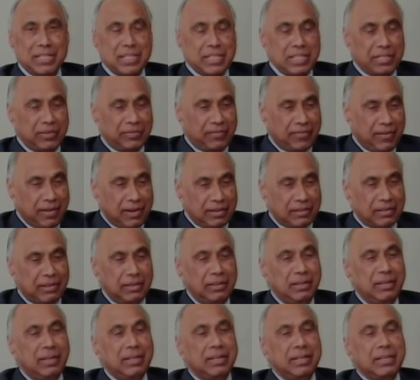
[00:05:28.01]
This is the
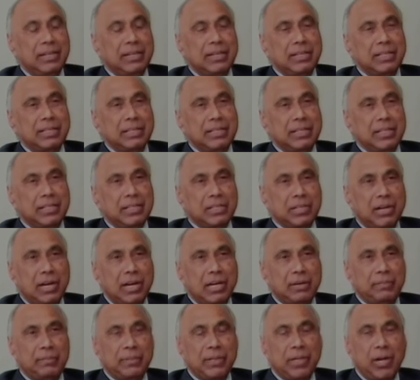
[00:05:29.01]
father that
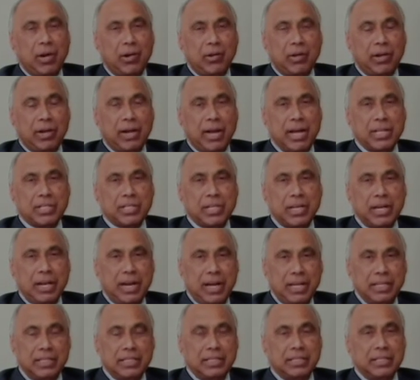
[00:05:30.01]
taught me how to catch a
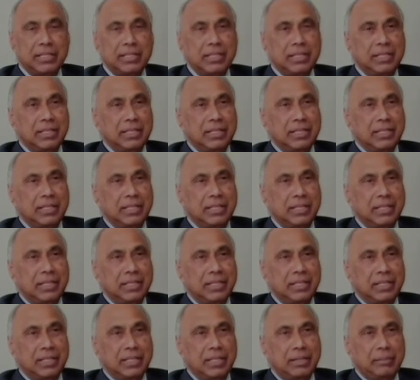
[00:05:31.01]
kite
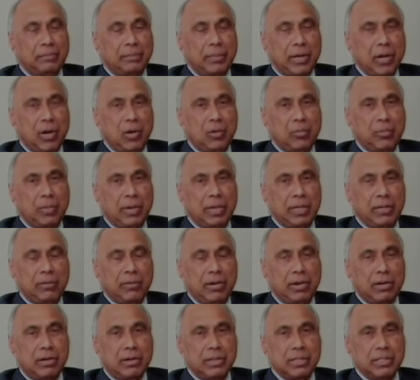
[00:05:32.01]
in brown
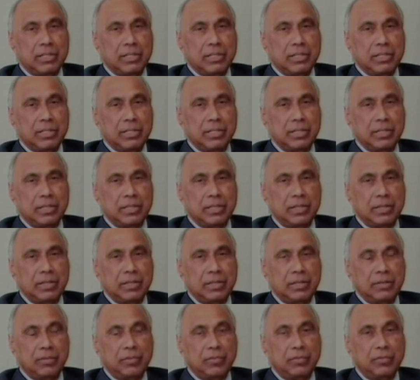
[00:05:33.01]
muddy waters
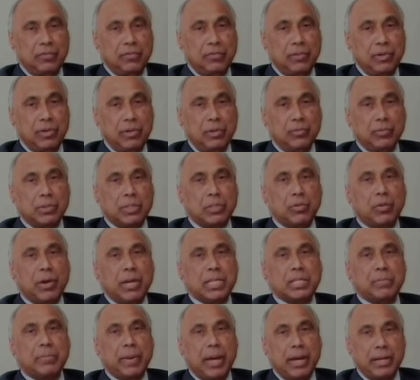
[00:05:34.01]
filled with
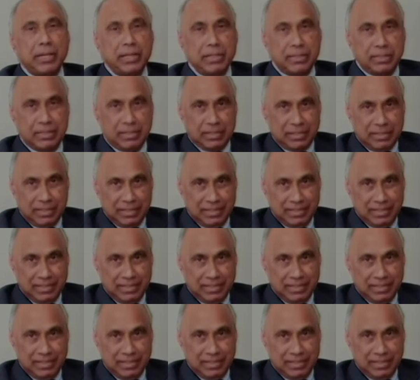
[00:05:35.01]
rice paddies.